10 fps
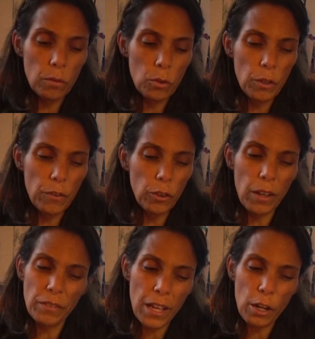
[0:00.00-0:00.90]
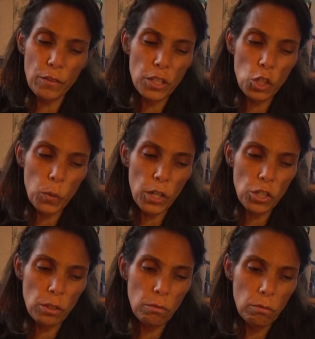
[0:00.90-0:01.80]
or you feel left out of a
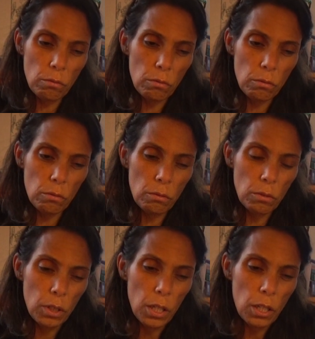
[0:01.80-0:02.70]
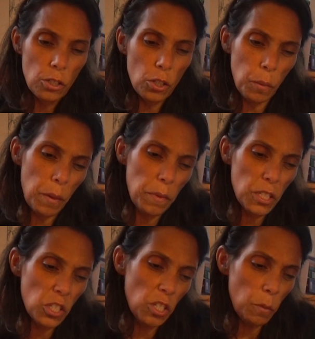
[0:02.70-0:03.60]
situation. So like maybe
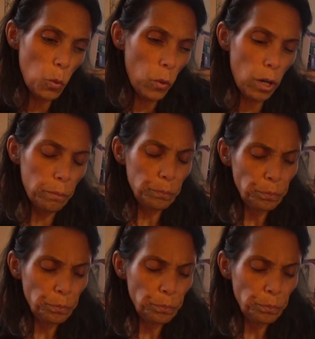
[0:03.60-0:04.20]
this is something where